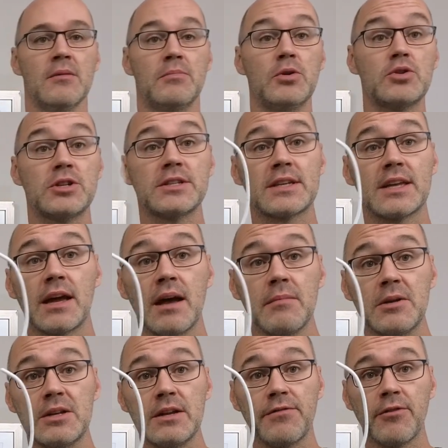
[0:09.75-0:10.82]
Bougies can
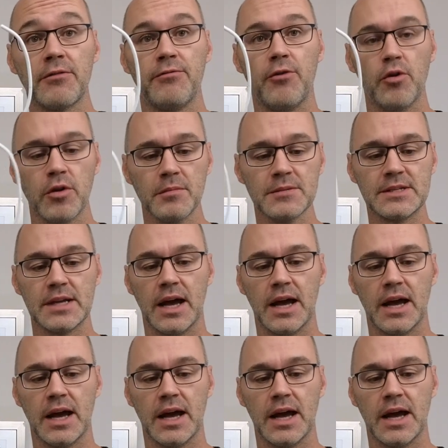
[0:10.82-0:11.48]
come in different forms.